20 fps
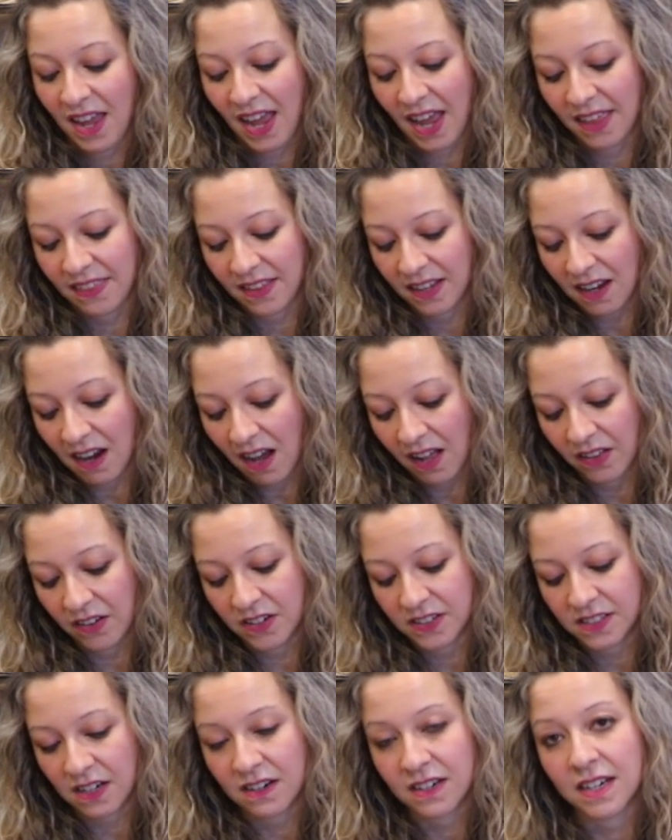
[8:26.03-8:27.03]
And the
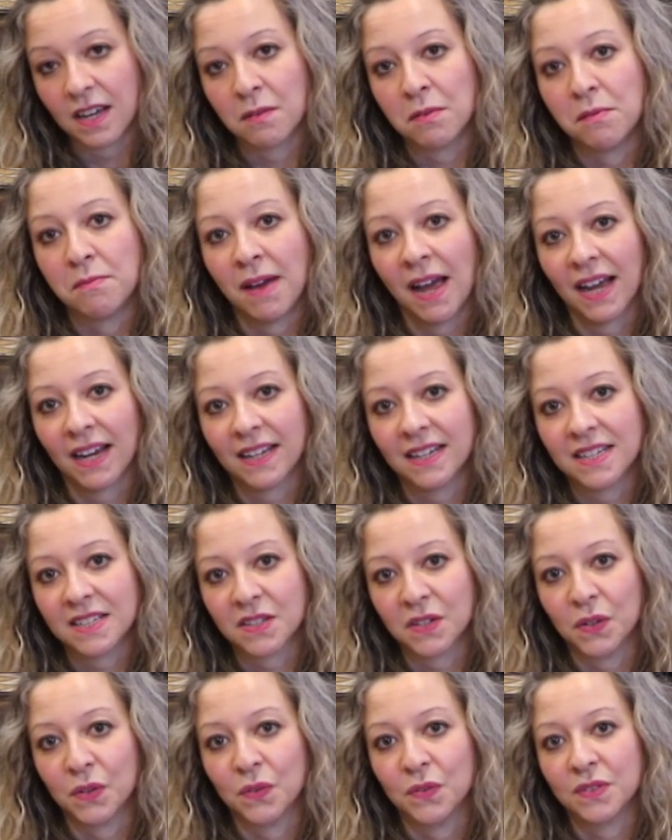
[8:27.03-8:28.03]
color started coming back in
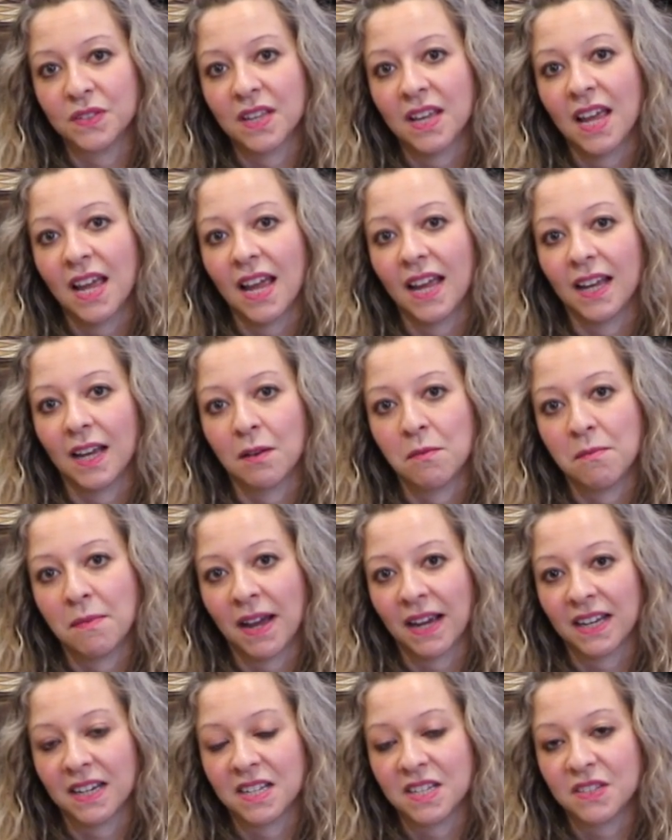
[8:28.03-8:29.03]
his nose and coming
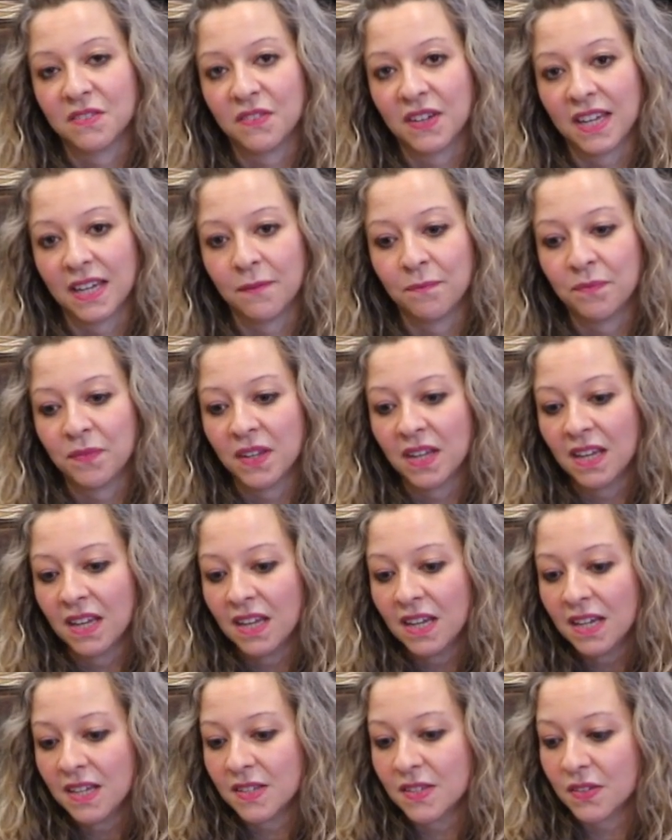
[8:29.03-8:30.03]
back in his feet.
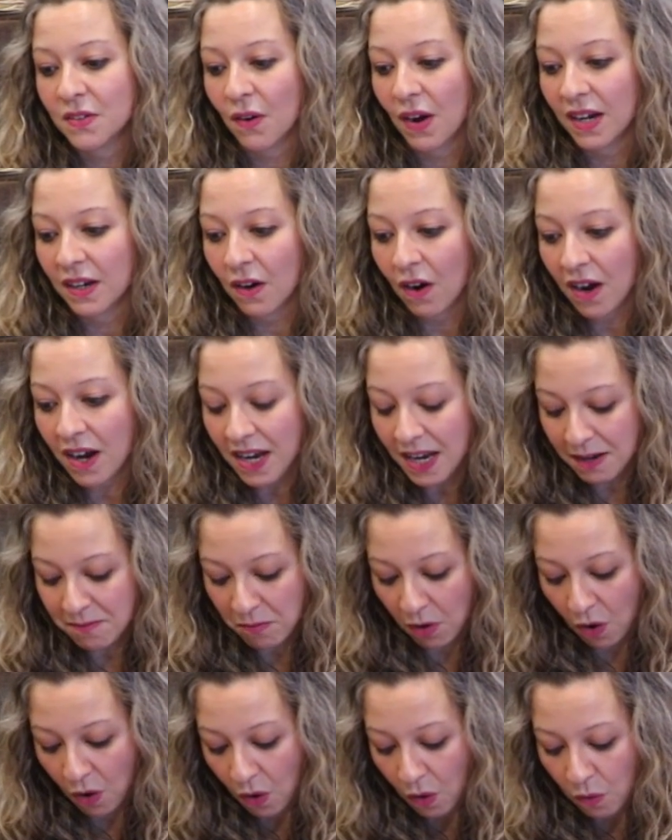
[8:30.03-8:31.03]
So I got
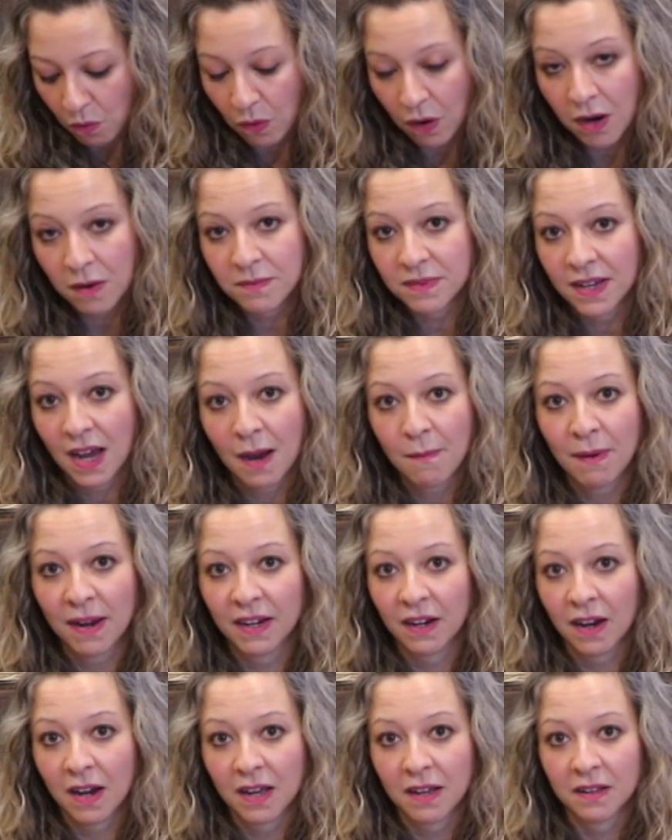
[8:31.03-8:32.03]
him all warmed up.
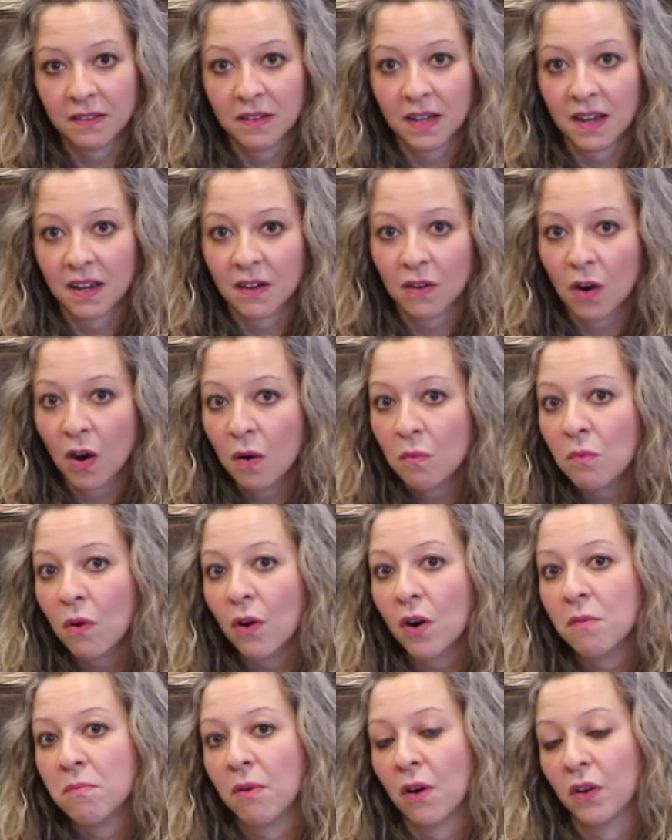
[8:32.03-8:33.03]
I got a hot
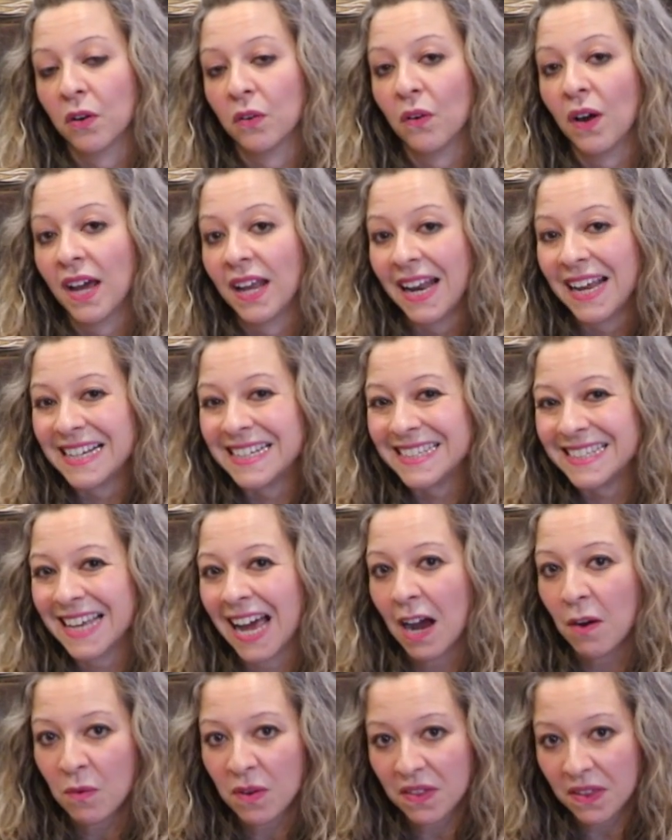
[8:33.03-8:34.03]
water bottle. And I
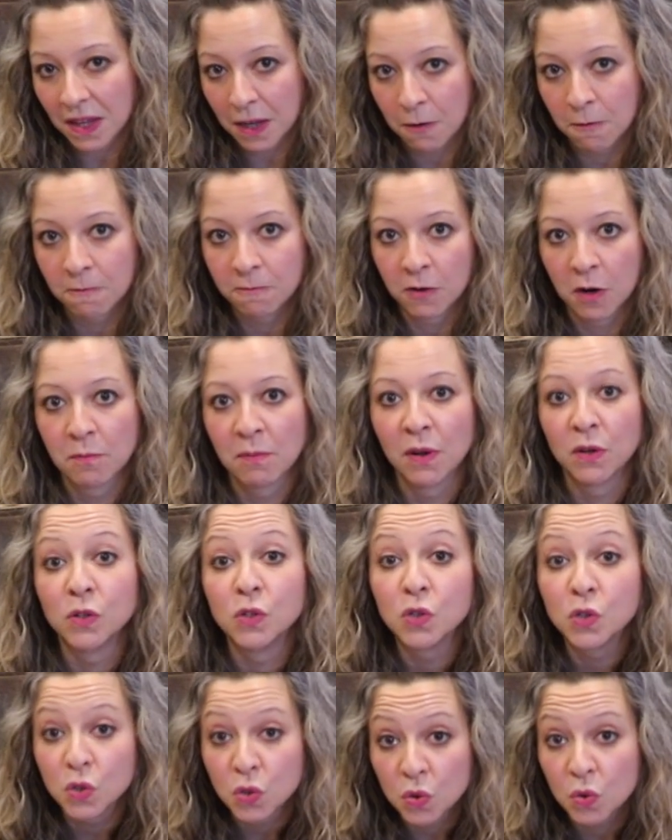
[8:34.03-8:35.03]
sat with him for
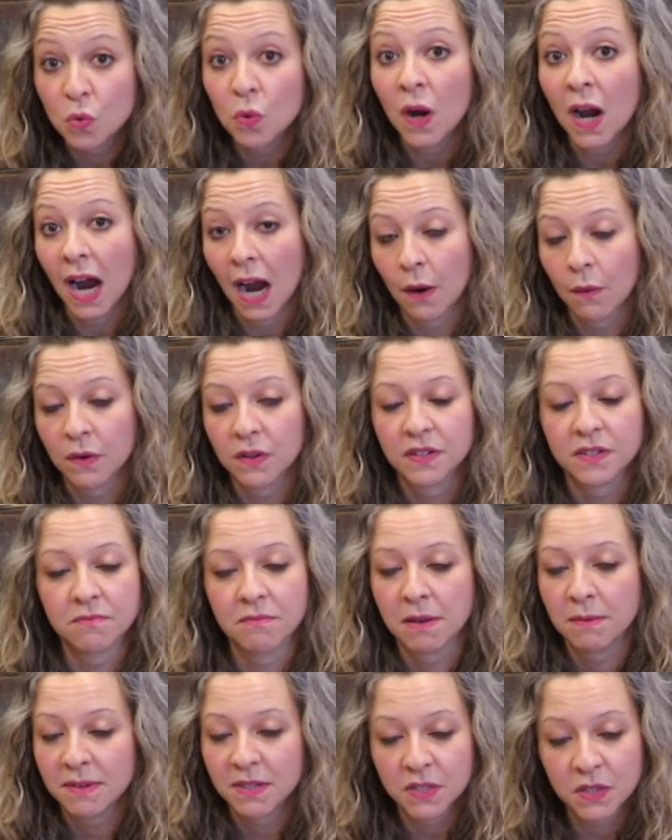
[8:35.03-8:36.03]
about 2 hours,
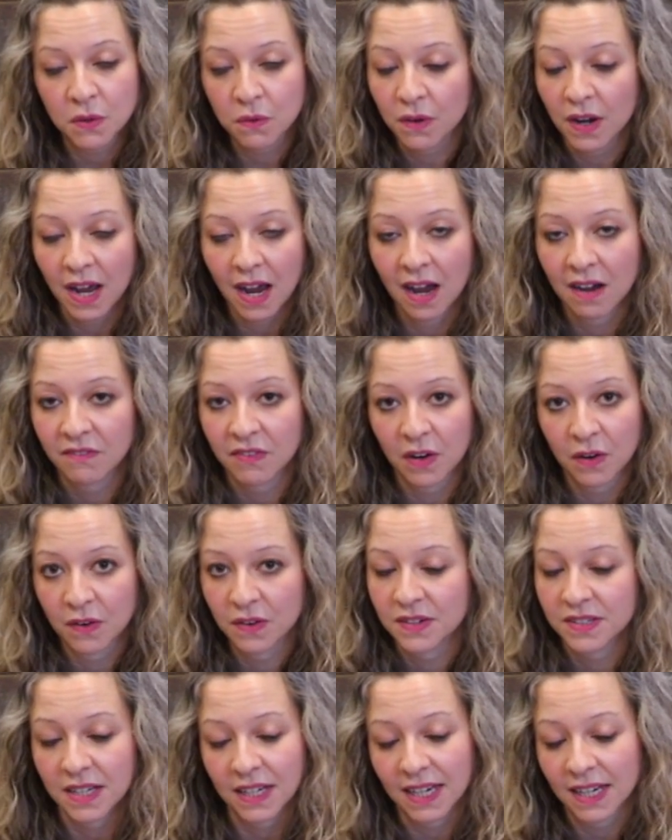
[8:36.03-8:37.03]
maybe 2.5
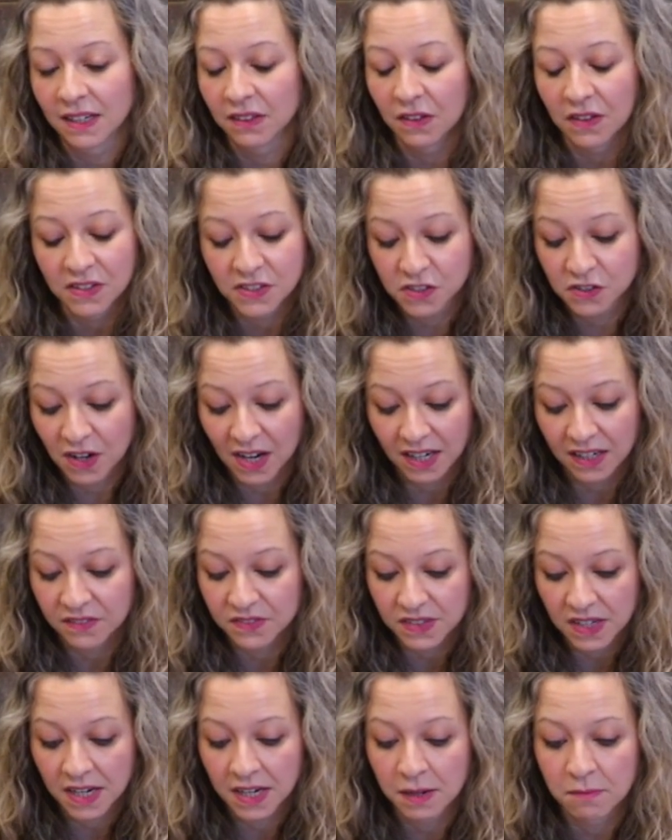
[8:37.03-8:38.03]
hours. I kind of lost track of
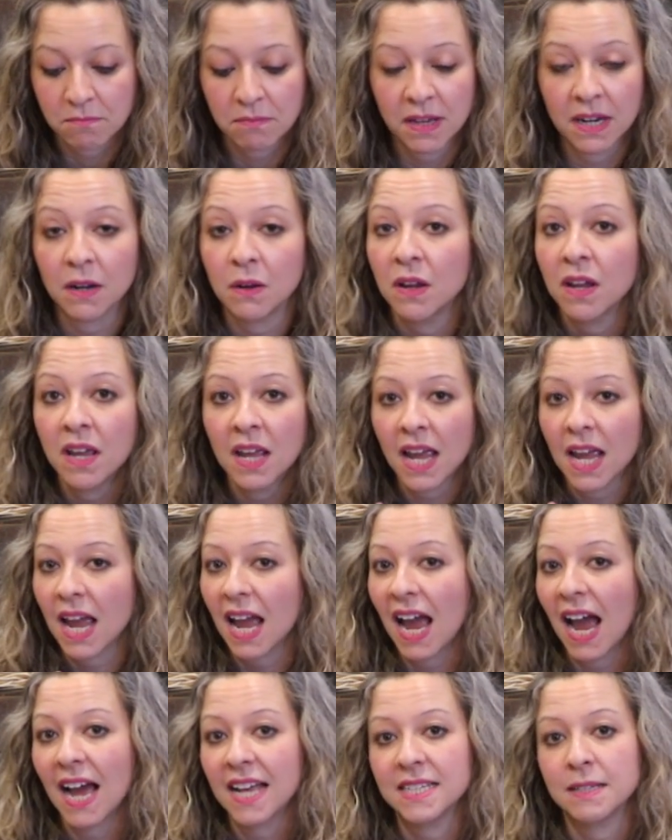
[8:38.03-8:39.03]
time, but it
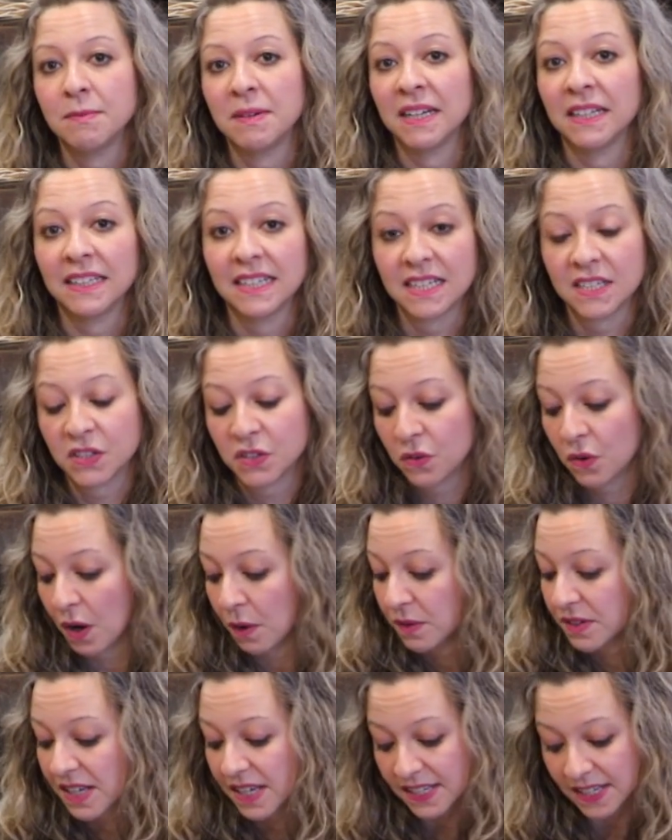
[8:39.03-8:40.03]
had to be at least 2
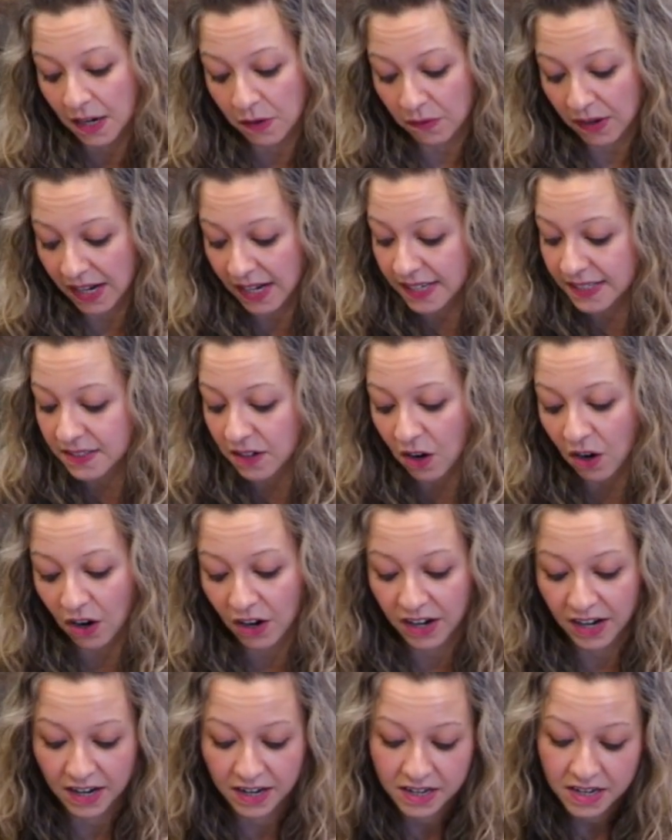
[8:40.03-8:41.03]
hours. I sat right next to
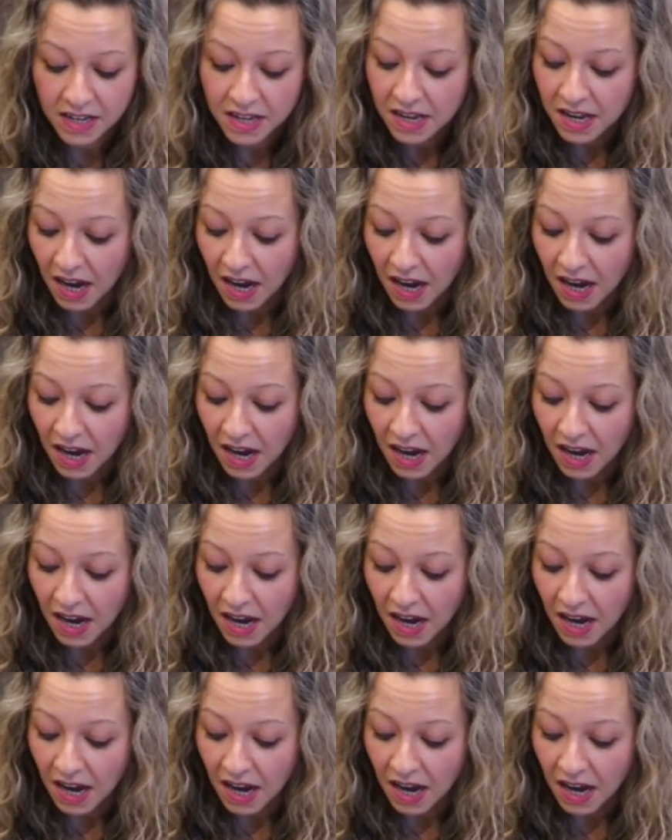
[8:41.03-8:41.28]
Arya.